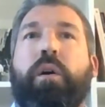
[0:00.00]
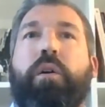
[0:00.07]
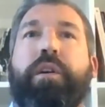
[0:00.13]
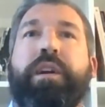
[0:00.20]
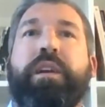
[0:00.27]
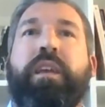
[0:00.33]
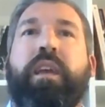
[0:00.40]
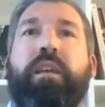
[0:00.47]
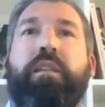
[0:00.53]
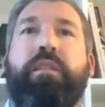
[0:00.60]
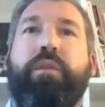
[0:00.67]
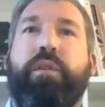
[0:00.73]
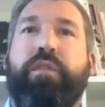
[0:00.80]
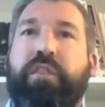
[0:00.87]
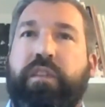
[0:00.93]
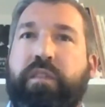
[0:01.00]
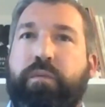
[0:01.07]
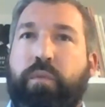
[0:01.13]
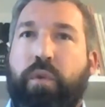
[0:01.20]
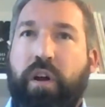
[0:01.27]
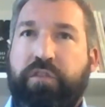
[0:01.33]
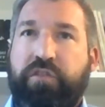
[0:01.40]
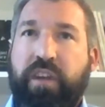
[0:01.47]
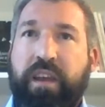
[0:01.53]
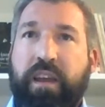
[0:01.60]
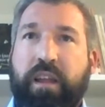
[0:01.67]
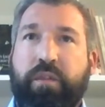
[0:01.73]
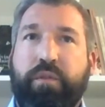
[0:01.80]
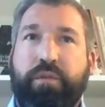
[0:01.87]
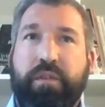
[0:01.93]
or in case you're just watching
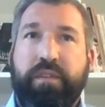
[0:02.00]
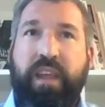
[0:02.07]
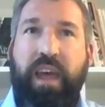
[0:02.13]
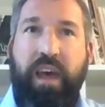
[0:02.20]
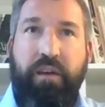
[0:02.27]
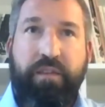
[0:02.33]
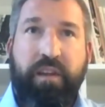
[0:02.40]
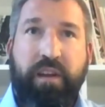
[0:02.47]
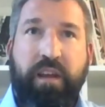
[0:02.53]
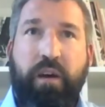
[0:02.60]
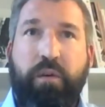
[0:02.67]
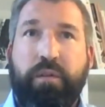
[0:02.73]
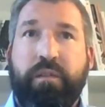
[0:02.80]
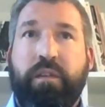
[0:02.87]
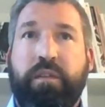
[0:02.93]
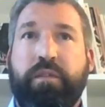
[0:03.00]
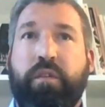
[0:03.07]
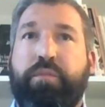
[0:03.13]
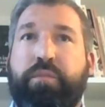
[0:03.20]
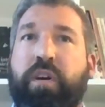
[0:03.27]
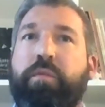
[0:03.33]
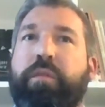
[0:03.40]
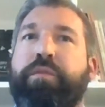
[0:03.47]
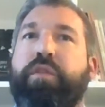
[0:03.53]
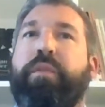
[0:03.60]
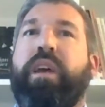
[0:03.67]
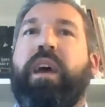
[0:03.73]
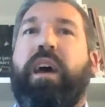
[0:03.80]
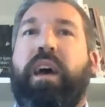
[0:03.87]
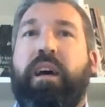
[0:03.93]
and do not have an account, no problem, you
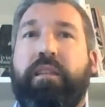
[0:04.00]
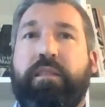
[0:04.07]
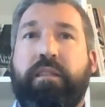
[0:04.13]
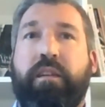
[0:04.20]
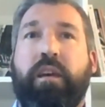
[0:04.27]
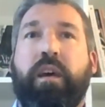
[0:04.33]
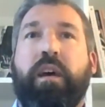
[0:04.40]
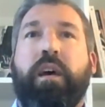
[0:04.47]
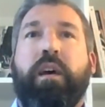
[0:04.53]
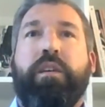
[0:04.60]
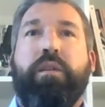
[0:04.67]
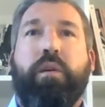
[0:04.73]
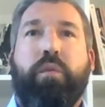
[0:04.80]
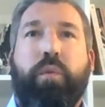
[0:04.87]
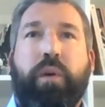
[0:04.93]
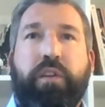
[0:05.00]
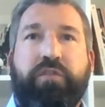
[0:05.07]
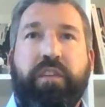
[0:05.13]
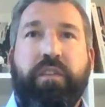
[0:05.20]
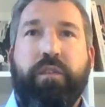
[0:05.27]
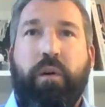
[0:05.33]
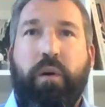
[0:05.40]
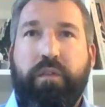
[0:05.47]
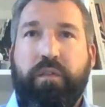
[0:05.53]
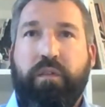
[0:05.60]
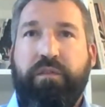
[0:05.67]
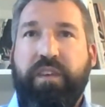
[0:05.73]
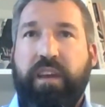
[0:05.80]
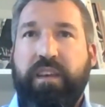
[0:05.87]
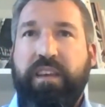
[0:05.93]
may ask your questions also
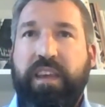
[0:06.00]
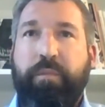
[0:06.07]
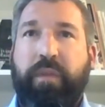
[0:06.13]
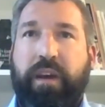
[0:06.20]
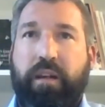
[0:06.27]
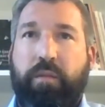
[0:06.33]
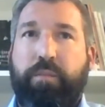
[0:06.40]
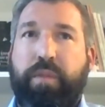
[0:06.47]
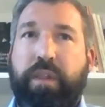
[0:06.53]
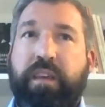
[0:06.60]
via email.